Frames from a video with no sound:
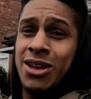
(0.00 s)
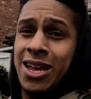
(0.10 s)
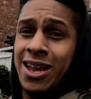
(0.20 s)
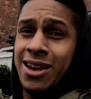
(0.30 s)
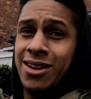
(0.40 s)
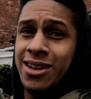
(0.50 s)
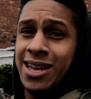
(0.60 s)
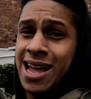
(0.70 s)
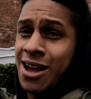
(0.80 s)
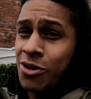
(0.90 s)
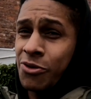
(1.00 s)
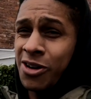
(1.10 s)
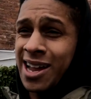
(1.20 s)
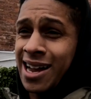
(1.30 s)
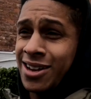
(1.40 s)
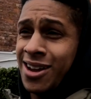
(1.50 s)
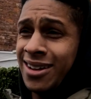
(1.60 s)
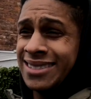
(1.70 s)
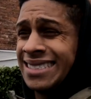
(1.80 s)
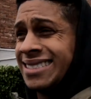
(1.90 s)
mean, you can't go wrong, can you?
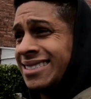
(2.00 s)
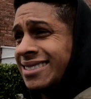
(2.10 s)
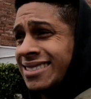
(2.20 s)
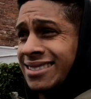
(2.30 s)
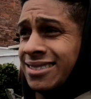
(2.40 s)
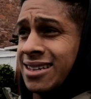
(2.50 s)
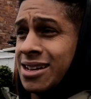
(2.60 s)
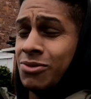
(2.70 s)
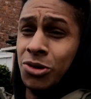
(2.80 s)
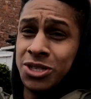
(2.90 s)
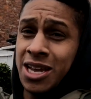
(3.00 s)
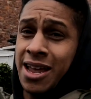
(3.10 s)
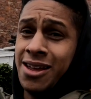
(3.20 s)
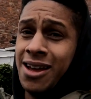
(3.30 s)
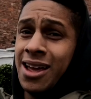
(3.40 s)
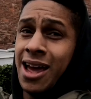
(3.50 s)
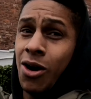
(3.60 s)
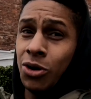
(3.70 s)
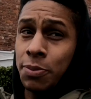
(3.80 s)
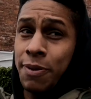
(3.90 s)
We'll see. It
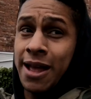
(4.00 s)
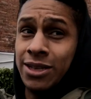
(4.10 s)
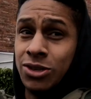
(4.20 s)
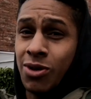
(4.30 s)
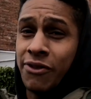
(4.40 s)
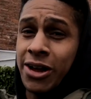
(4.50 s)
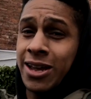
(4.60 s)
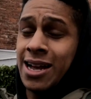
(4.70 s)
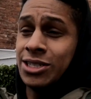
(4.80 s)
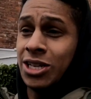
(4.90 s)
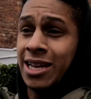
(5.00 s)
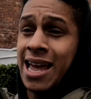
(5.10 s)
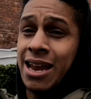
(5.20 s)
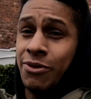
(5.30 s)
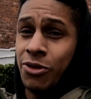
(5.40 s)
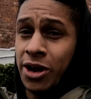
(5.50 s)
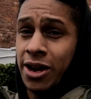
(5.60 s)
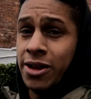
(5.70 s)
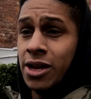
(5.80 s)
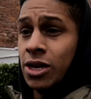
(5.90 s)
all depends whether I can actually get it running.
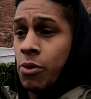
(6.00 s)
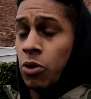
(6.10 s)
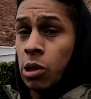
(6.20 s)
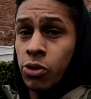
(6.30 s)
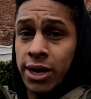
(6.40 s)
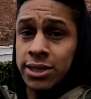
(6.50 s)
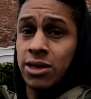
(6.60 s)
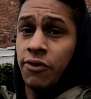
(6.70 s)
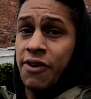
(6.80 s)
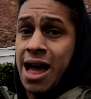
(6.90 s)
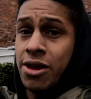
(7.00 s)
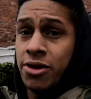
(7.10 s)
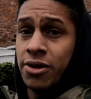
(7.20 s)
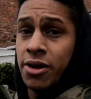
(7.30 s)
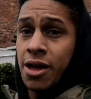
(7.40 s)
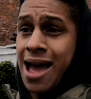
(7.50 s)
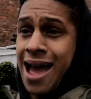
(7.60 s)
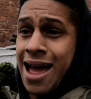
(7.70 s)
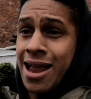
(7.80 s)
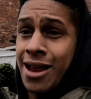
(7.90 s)
We'll load it into the van
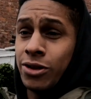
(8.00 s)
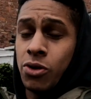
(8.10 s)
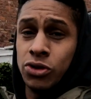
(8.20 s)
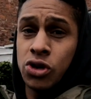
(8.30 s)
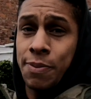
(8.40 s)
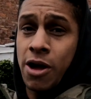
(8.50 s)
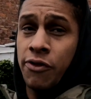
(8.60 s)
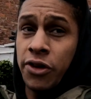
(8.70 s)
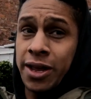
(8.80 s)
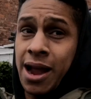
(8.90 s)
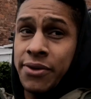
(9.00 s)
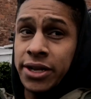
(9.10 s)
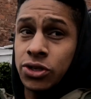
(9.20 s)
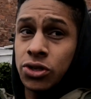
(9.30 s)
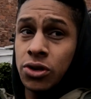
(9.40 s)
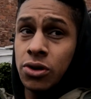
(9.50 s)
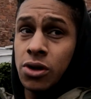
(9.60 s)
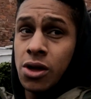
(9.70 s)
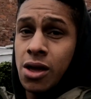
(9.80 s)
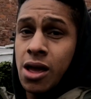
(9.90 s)
and go and drop it off at the garage.
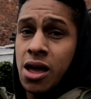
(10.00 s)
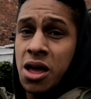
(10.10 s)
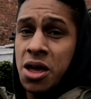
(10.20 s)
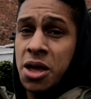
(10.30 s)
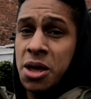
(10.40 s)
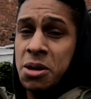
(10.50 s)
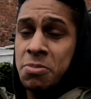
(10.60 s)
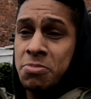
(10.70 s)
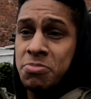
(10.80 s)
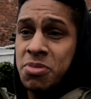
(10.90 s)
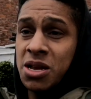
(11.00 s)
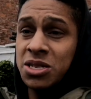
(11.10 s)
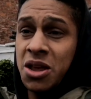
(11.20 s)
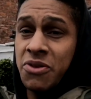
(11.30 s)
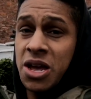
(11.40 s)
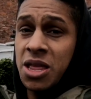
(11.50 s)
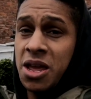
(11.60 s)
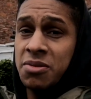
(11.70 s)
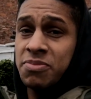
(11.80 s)
That's it really.